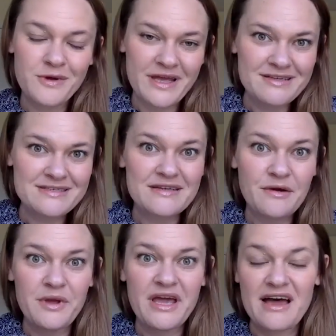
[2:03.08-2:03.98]
ways that
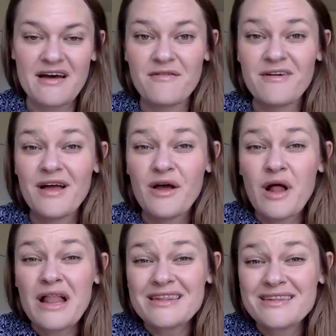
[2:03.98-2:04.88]
we have
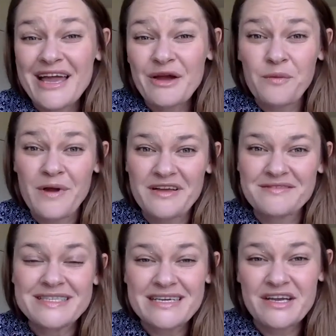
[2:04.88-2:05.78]
light
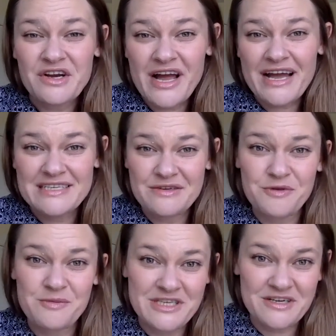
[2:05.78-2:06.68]
waves interacting
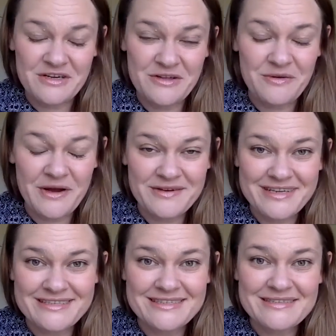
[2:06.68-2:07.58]
with material around
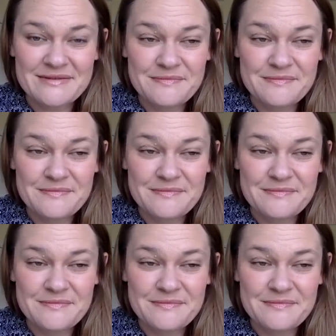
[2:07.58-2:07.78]
us.